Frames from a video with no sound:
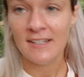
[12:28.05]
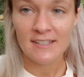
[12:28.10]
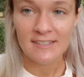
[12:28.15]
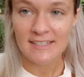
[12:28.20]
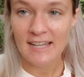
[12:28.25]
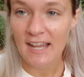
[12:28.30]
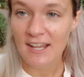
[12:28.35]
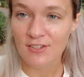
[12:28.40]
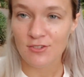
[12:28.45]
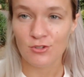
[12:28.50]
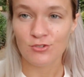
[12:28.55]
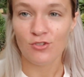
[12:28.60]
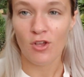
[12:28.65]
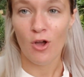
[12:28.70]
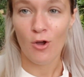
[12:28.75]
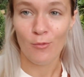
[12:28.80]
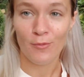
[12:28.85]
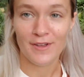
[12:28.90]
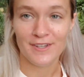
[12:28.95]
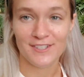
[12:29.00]
Dinosaur's
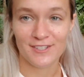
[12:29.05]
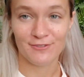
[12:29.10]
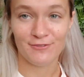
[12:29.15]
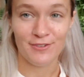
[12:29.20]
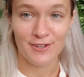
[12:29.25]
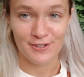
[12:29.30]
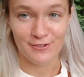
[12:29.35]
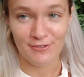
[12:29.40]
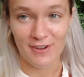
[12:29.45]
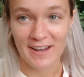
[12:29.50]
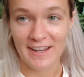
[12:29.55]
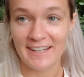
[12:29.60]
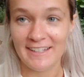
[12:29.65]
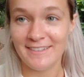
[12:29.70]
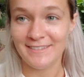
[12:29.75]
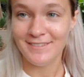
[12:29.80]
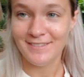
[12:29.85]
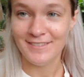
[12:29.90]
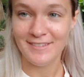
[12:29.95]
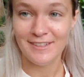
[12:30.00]
always a fun ride.
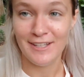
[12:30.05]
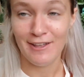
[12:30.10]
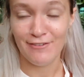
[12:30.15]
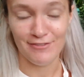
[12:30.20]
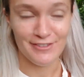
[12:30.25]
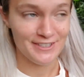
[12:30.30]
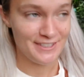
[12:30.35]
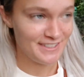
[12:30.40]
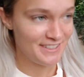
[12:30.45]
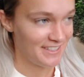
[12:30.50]
Love it.